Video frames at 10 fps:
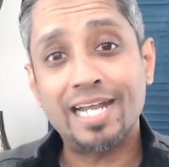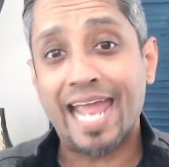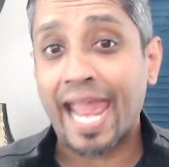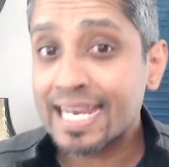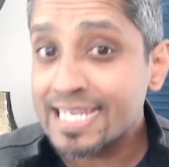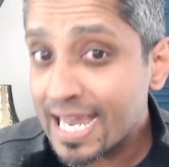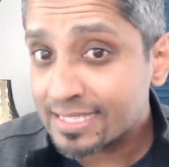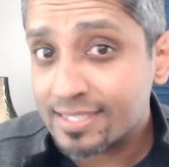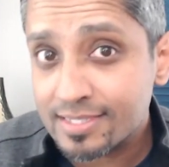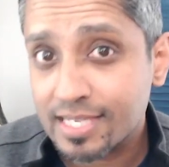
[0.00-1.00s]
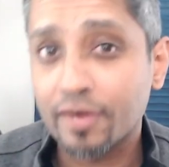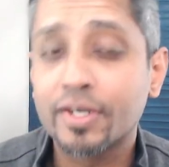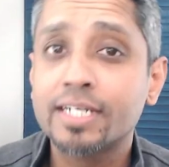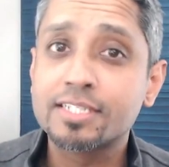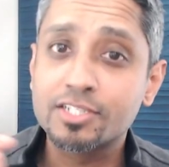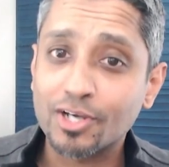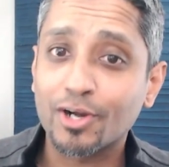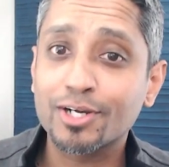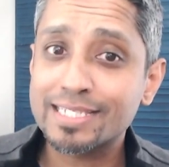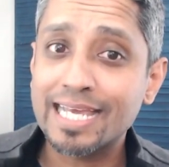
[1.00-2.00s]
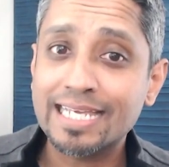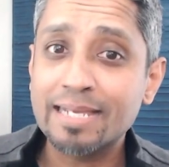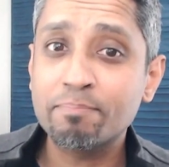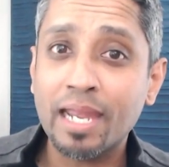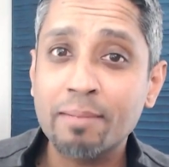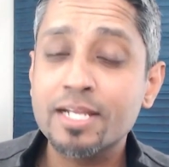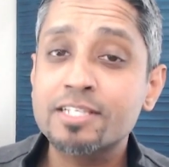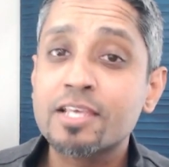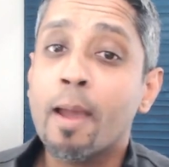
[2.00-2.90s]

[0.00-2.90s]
and necessary to start taking payments